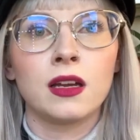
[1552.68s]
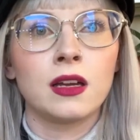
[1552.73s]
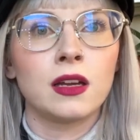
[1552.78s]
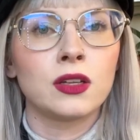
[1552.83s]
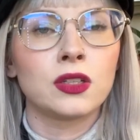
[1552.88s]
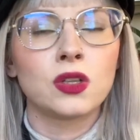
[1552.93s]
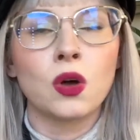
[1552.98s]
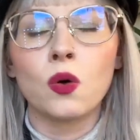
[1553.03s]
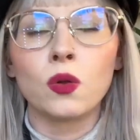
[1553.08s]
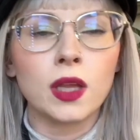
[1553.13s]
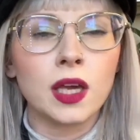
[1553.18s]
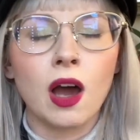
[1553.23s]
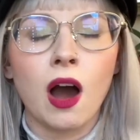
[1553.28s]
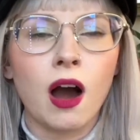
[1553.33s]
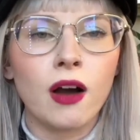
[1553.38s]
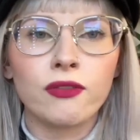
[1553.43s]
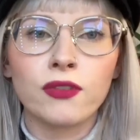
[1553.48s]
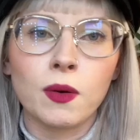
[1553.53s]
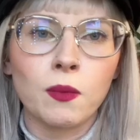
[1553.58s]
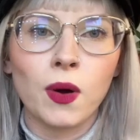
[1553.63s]
totally
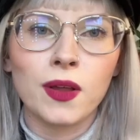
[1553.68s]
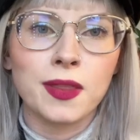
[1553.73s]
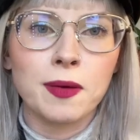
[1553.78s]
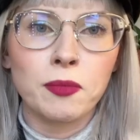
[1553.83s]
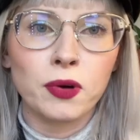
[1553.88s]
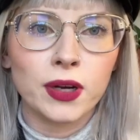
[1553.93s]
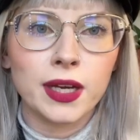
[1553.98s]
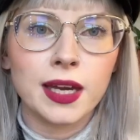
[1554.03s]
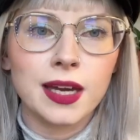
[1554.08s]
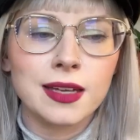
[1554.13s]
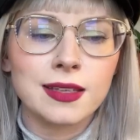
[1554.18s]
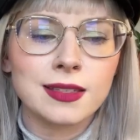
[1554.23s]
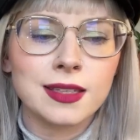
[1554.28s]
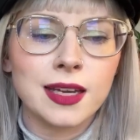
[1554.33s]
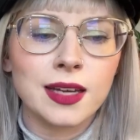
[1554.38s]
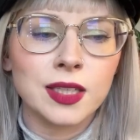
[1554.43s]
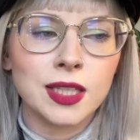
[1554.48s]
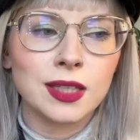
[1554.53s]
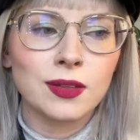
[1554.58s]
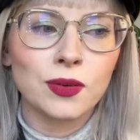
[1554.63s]
off from what the book is.
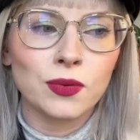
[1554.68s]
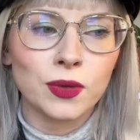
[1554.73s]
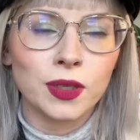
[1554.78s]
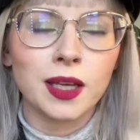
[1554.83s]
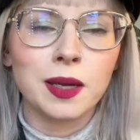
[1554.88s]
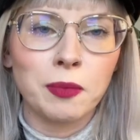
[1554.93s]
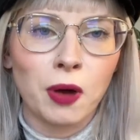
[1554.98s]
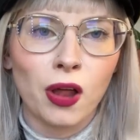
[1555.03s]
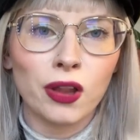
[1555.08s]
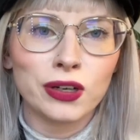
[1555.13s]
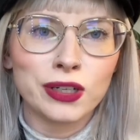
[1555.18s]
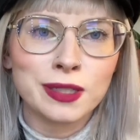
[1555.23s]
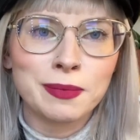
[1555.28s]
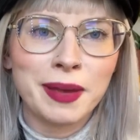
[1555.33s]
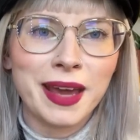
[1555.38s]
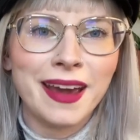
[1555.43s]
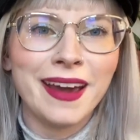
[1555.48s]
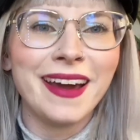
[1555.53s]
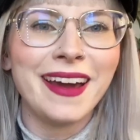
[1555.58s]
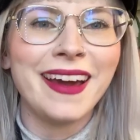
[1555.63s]
It really bothers
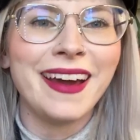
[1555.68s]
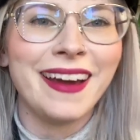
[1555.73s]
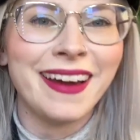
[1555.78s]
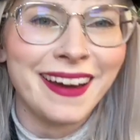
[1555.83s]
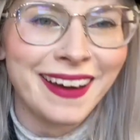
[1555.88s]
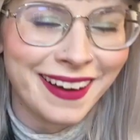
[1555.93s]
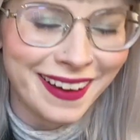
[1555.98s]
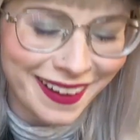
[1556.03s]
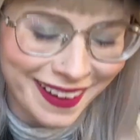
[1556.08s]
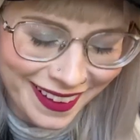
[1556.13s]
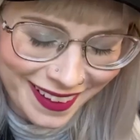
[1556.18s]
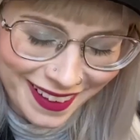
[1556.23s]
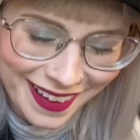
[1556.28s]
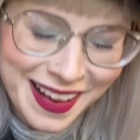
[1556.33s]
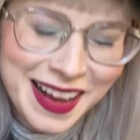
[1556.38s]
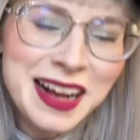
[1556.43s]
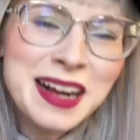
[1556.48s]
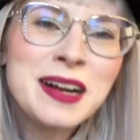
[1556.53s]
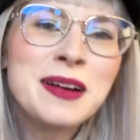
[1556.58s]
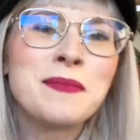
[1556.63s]
me.
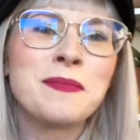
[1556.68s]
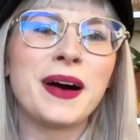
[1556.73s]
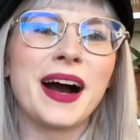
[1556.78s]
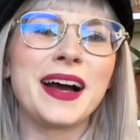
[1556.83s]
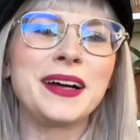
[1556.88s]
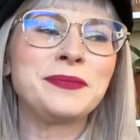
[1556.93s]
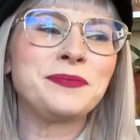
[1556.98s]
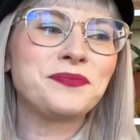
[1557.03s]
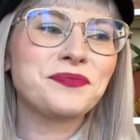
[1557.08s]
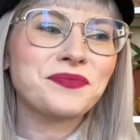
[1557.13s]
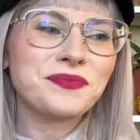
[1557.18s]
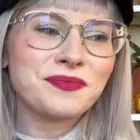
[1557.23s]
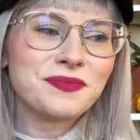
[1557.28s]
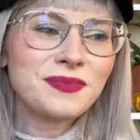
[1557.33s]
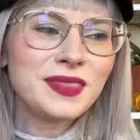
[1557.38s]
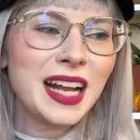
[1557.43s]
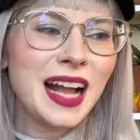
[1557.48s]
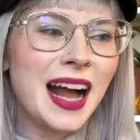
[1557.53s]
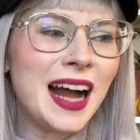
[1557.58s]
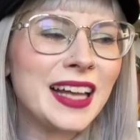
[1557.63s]
But
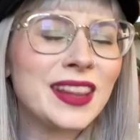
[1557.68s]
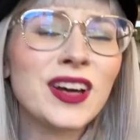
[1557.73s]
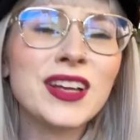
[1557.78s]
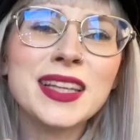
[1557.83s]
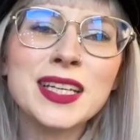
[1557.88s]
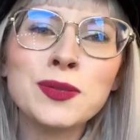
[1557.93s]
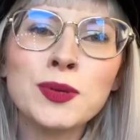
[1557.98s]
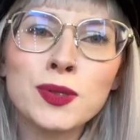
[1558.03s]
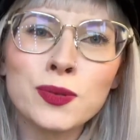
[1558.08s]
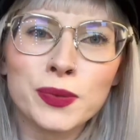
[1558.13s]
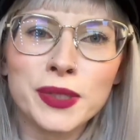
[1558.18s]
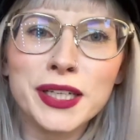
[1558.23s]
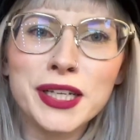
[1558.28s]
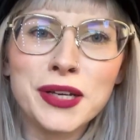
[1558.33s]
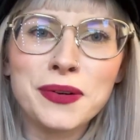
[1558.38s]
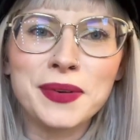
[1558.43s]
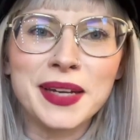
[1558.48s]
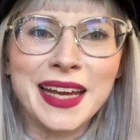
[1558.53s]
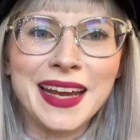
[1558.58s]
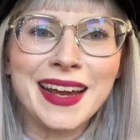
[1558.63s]
I thought this was really
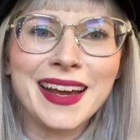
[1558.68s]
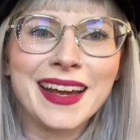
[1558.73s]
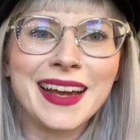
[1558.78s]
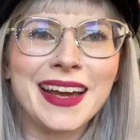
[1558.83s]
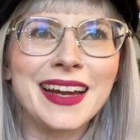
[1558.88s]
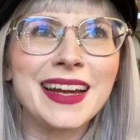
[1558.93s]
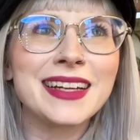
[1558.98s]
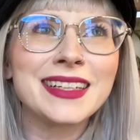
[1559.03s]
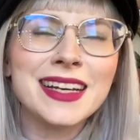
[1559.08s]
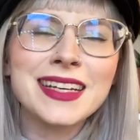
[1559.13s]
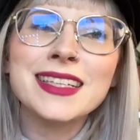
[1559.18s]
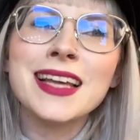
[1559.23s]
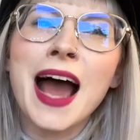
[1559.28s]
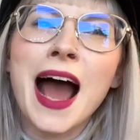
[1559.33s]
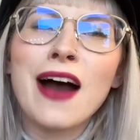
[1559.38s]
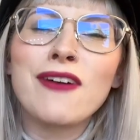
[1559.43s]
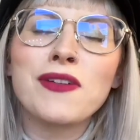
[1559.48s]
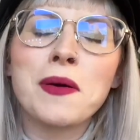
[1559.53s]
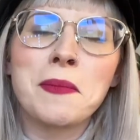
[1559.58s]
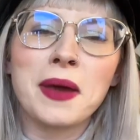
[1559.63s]
unique, and it does
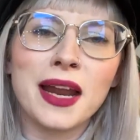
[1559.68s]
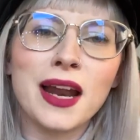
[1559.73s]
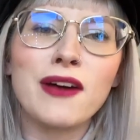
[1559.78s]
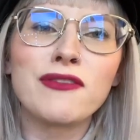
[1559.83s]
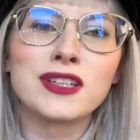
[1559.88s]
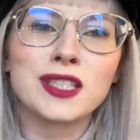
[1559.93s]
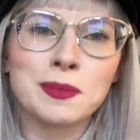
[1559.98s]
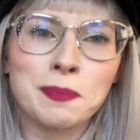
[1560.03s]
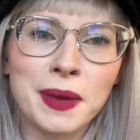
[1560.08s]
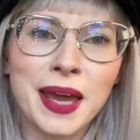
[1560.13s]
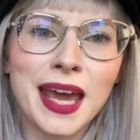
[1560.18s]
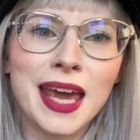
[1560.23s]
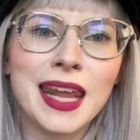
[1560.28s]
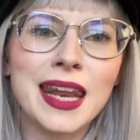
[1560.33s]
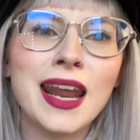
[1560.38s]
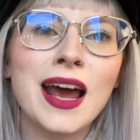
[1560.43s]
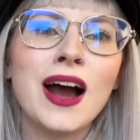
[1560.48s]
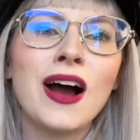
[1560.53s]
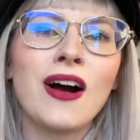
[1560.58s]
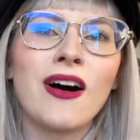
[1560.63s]
have a bit of a
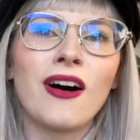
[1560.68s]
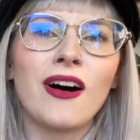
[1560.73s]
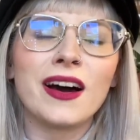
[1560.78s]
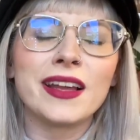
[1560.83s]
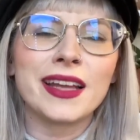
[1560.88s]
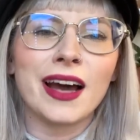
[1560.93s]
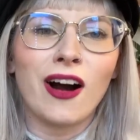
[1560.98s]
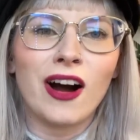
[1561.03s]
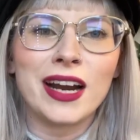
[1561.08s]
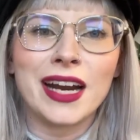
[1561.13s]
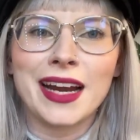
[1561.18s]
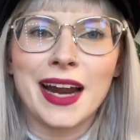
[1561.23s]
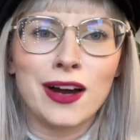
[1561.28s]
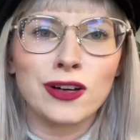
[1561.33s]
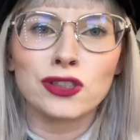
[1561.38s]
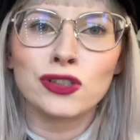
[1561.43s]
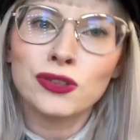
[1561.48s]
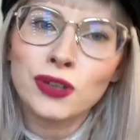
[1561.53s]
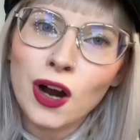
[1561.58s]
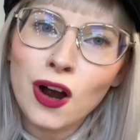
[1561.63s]
spin on the haunted
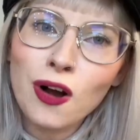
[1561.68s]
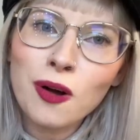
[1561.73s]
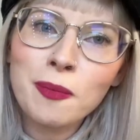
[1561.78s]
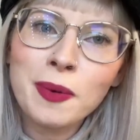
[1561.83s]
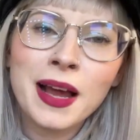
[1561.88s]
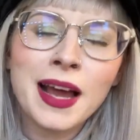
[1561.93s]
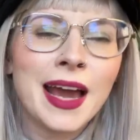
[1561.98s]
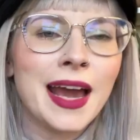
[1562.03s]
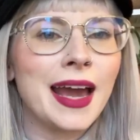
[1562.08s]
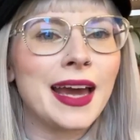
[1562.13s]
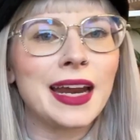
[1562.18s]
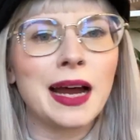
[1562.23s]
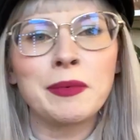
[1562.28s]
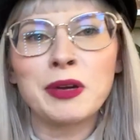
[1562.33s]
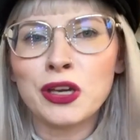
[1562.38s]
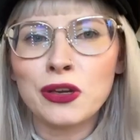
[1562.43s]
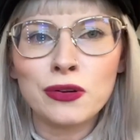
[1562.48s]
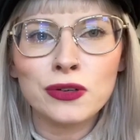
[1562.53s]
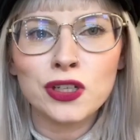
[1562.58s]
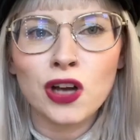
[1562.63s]
house trope, and I'm a
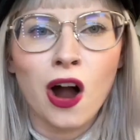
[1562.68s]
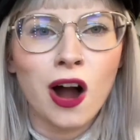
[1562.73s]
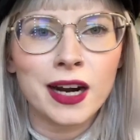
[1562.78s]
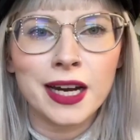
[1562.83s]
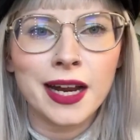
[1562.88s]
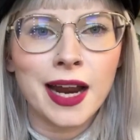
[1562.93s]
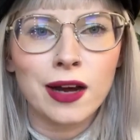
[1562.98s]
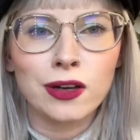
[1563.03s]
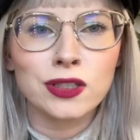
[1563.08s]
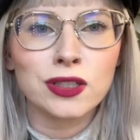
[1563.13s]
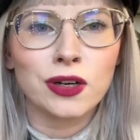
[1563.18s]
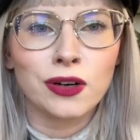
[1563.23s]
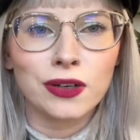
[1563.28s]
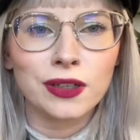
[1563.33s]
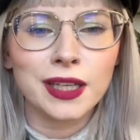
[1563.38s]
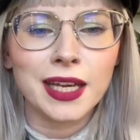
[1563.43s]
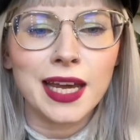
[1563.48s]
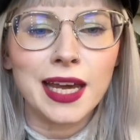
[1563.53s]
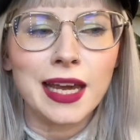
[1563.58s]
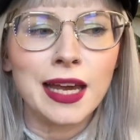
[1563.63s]
huge haunted house
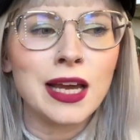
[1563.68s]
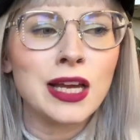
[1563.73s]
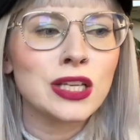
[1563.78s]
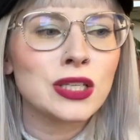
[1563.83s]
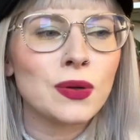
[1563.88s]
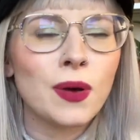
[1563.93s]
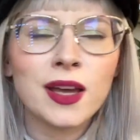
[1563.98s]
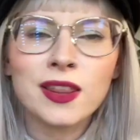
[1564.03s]
girly, so I